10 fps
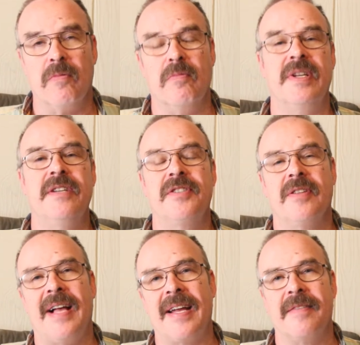We use a
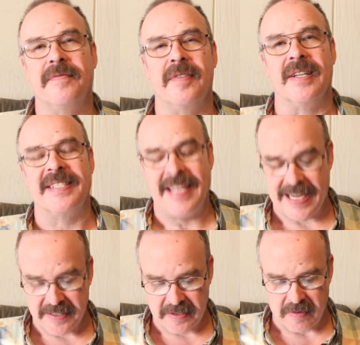lot of uh,
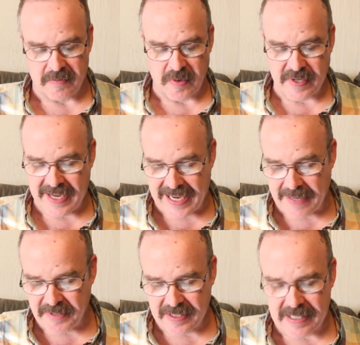technical
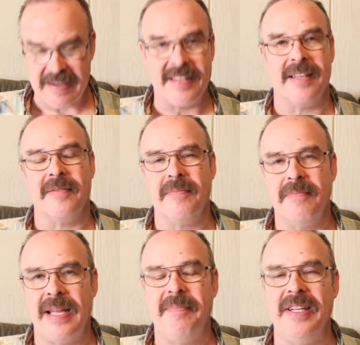vocabulary that
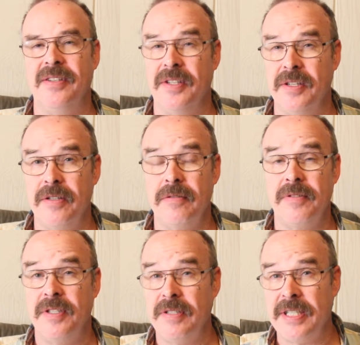may be new
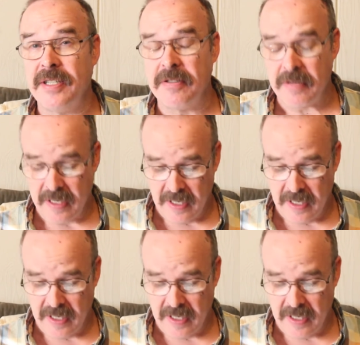to you.